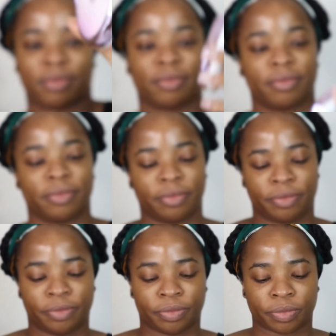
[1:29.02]
face.
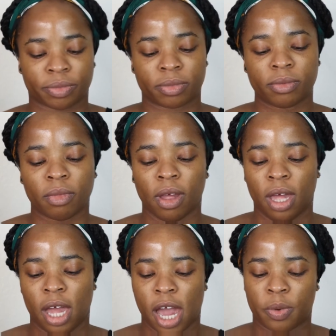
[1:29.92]

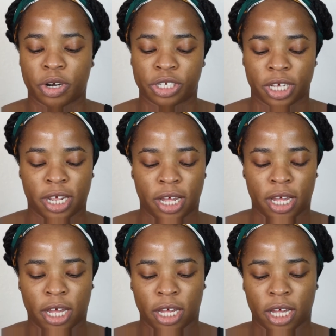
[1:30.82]
And we're just going to
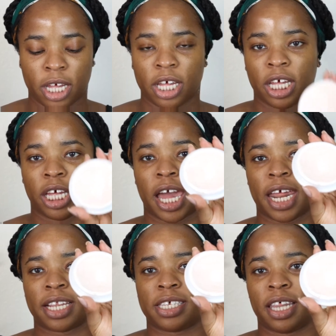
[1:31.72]
get
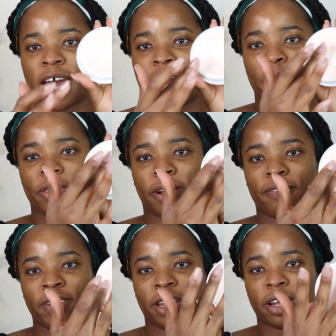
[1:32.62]
into that with our
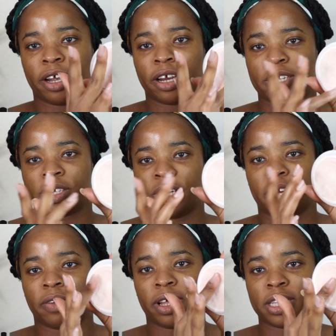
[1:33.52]
fingers. Oh, you can't
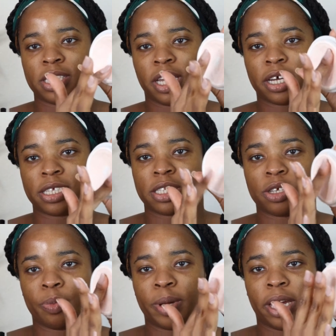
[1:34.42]
really see it because it's so
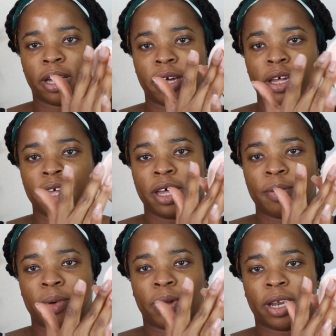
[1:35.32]
pink. But
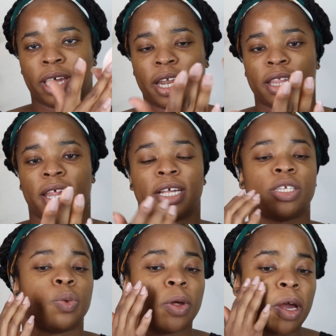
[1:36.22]
we're going to get in that
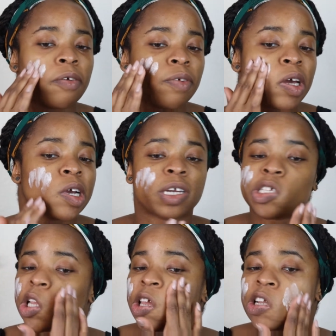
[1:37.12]
with our fingers
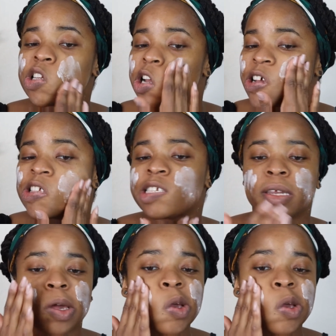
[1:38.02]
and just